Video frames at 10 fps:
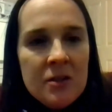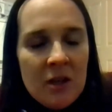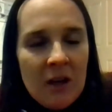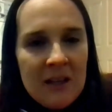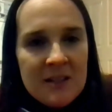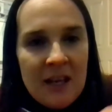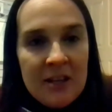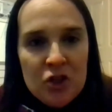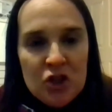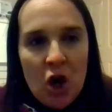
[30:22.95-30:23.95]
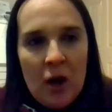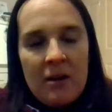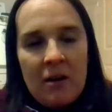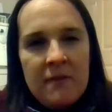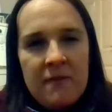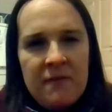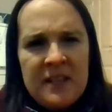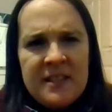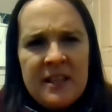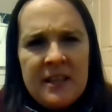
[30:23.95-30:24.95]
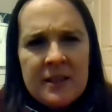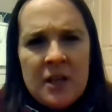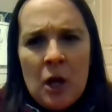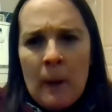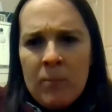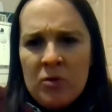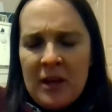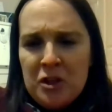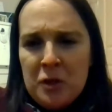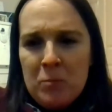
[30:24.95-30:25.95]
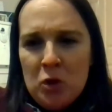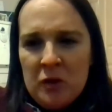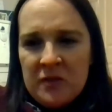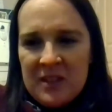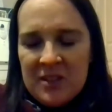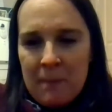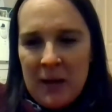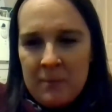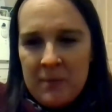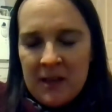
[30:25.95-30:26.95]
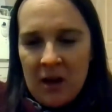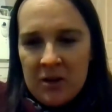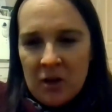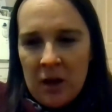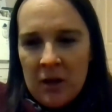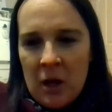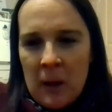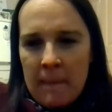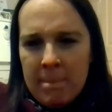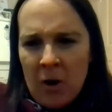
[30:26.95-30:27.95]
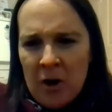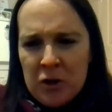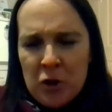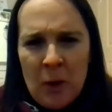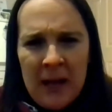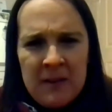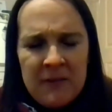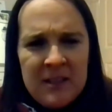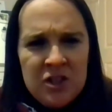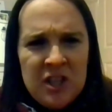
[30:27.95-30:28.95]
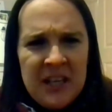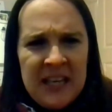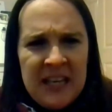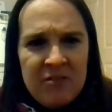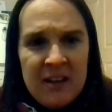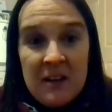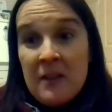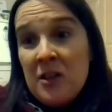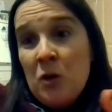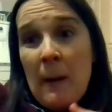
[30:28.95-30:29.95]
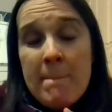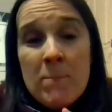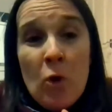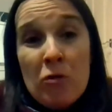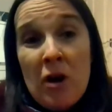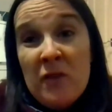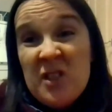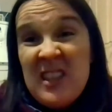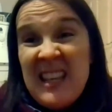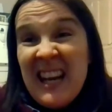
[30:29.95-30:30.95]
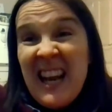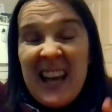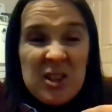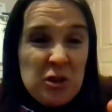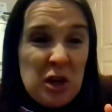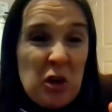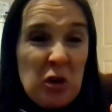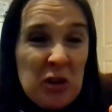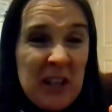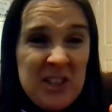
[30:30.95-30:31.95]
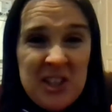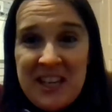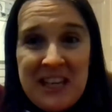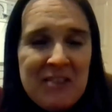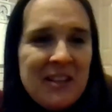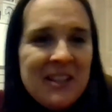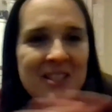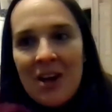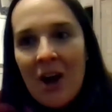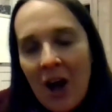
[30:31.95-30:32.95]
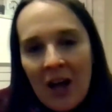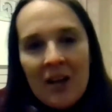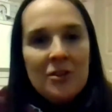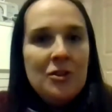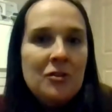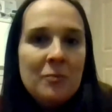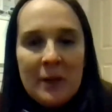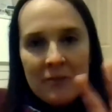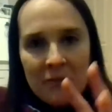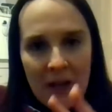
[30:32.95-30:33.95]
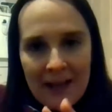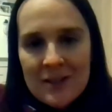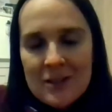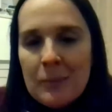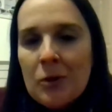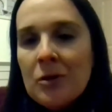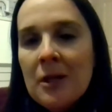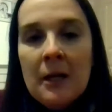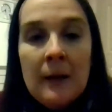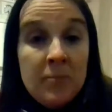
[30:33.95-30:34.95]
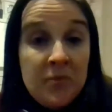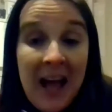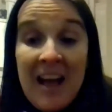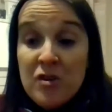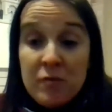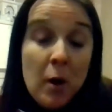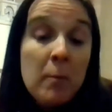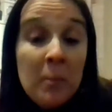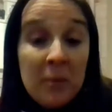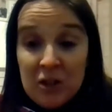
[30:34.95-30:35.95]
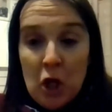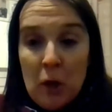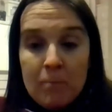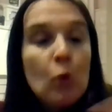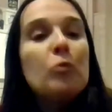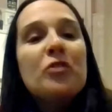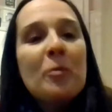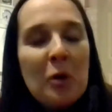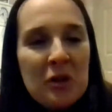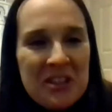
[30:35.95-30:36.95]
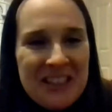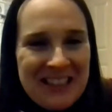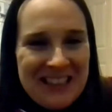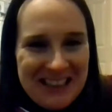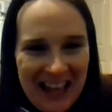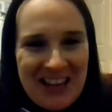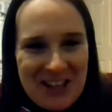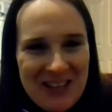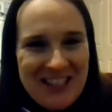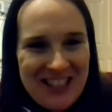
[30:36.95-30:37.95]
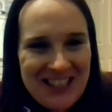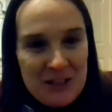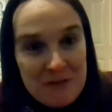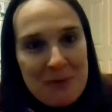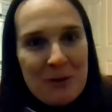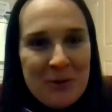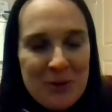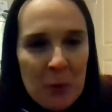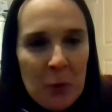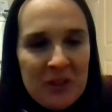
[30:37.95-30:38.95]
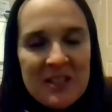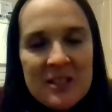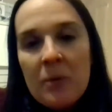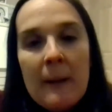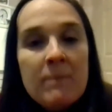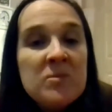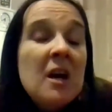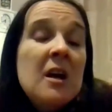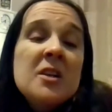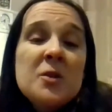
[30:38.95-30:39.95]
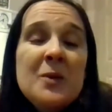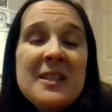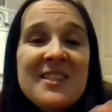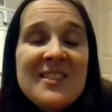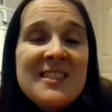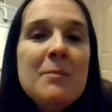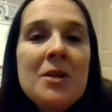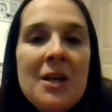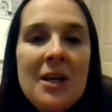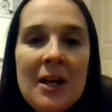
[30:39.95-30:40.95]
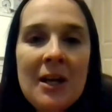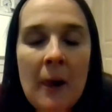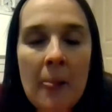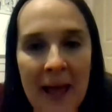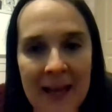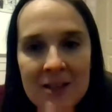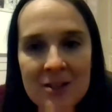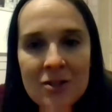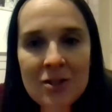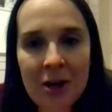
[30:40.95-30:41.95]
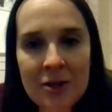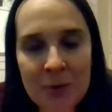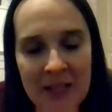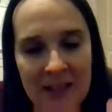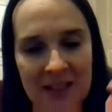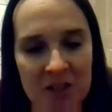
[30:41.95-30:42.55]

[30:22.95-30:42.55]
So let's say you started off in physics, but then you moved into maybe kind of like microwave engineering, and then you went more over to the electrical engineering side, and you've been flexible. There you've probably learned multiple languages of multiple disciplines. So it's still a exercise, really.